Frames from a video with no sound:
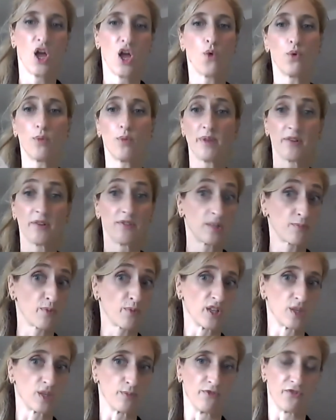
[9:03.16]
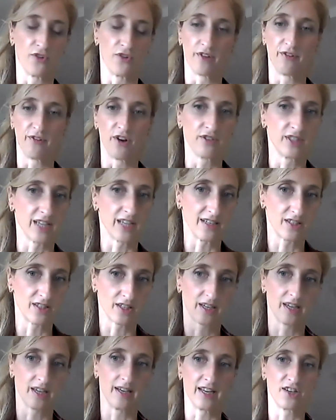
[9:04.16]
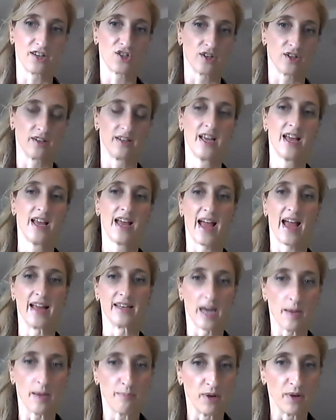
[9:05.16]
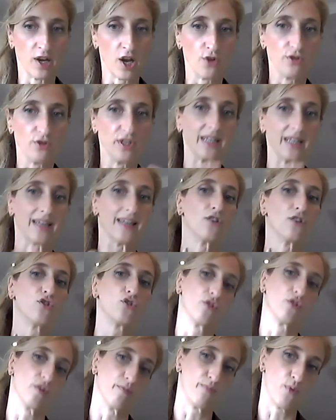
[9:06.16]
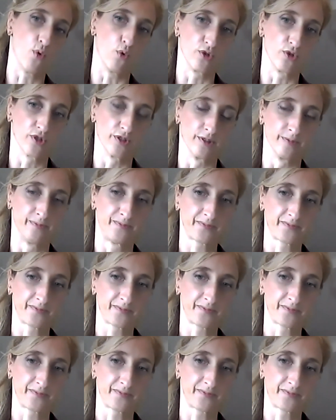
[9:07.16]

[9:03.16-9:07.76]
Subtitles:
will be responsible for their own data collection and uploading into the portal.